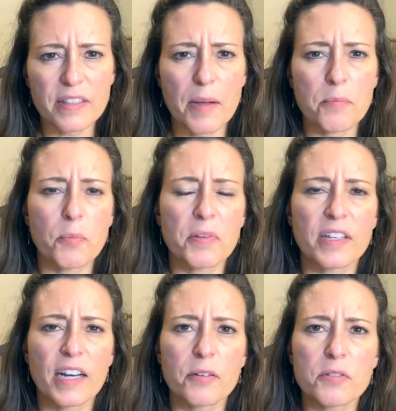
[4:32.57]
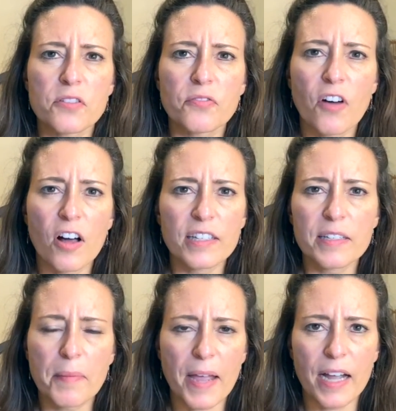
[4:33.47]
that moment that I was
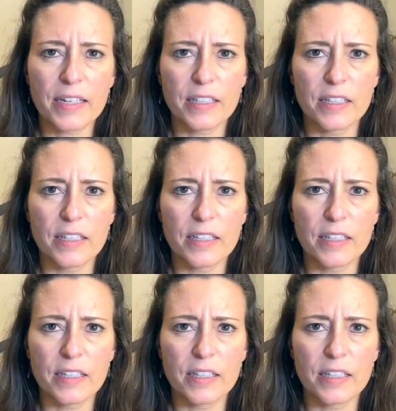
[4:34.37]
falling back